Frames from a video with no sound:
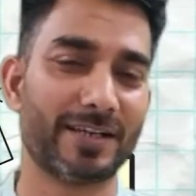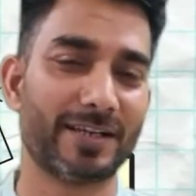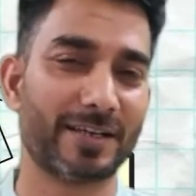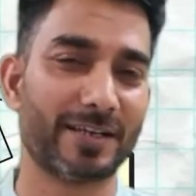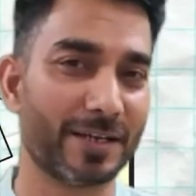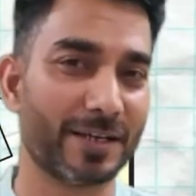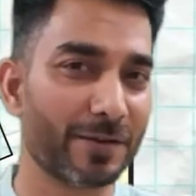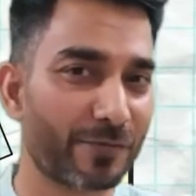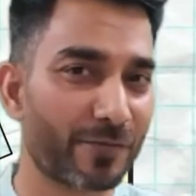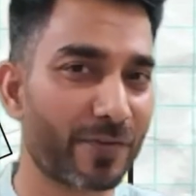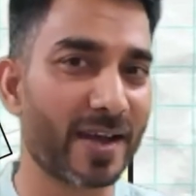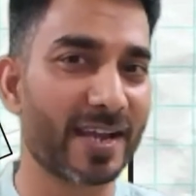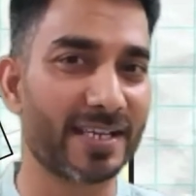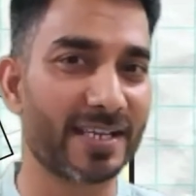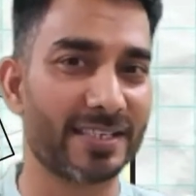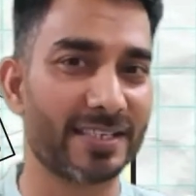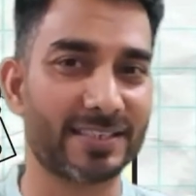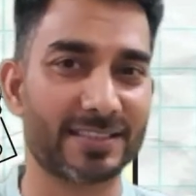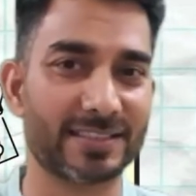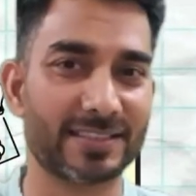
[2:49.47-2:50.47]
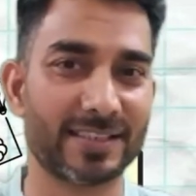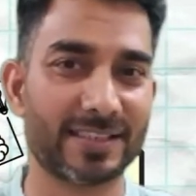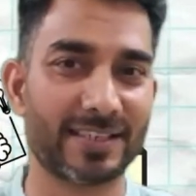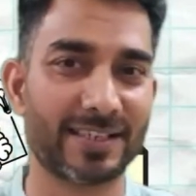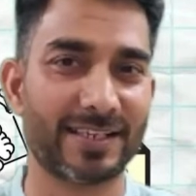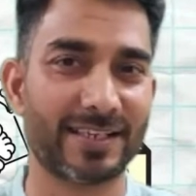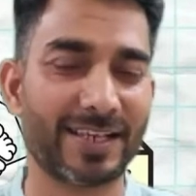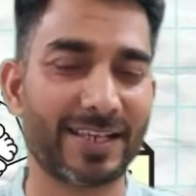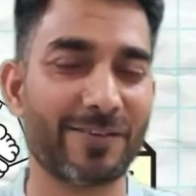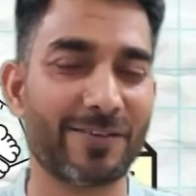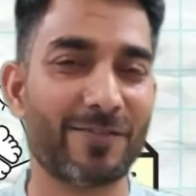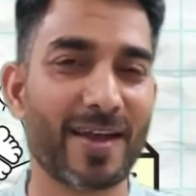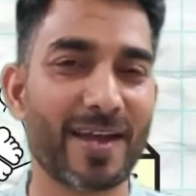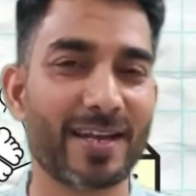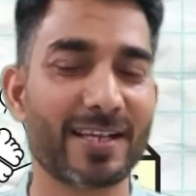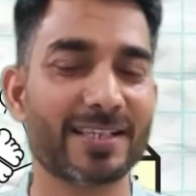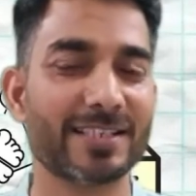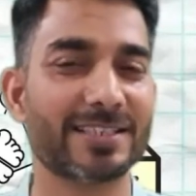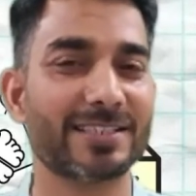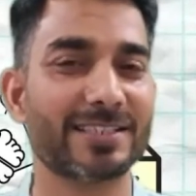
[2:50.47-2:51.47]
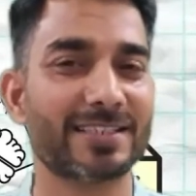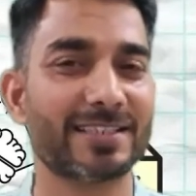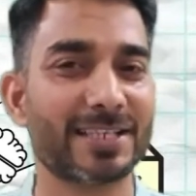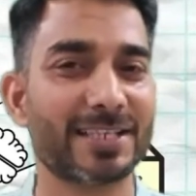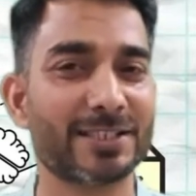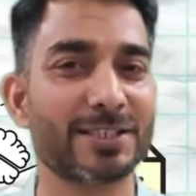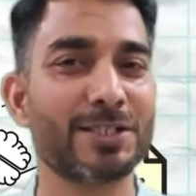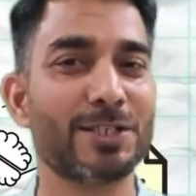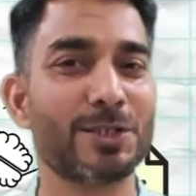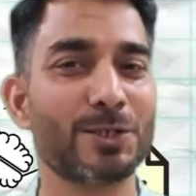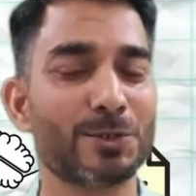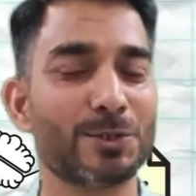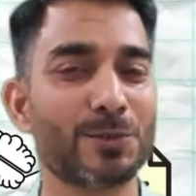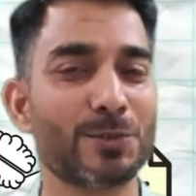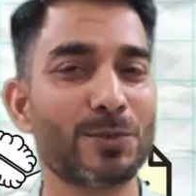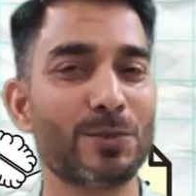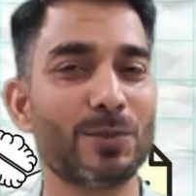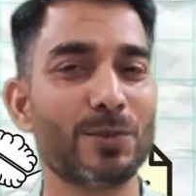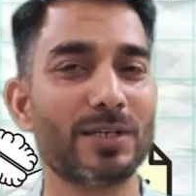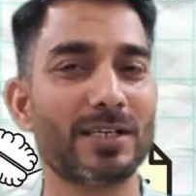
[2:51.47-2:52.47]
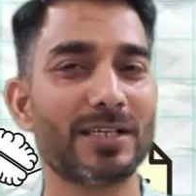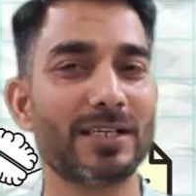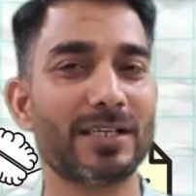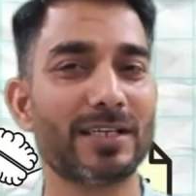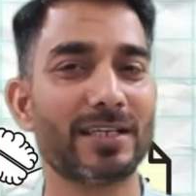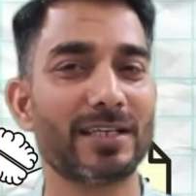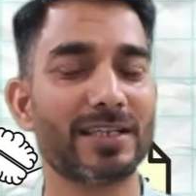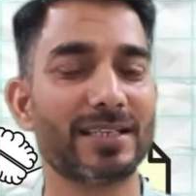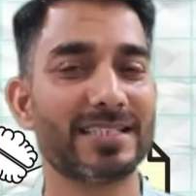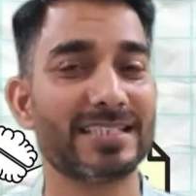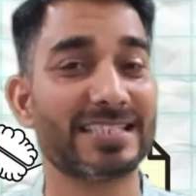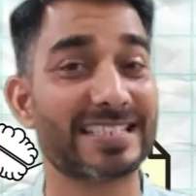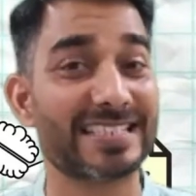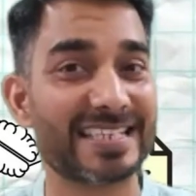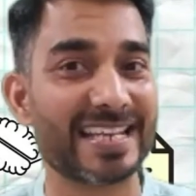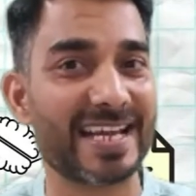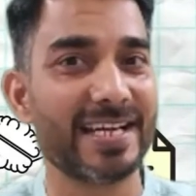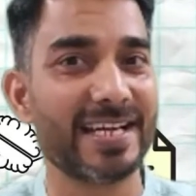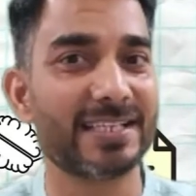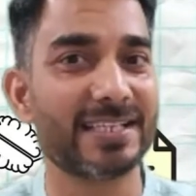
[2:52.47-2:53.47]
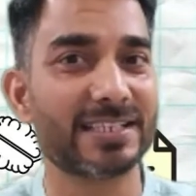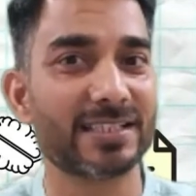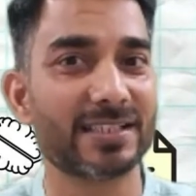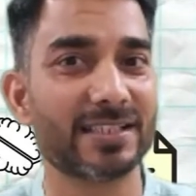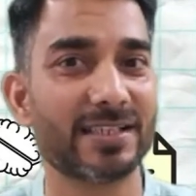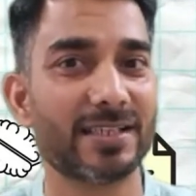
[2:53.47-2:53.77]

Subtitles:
defines, in fact, Section 2 states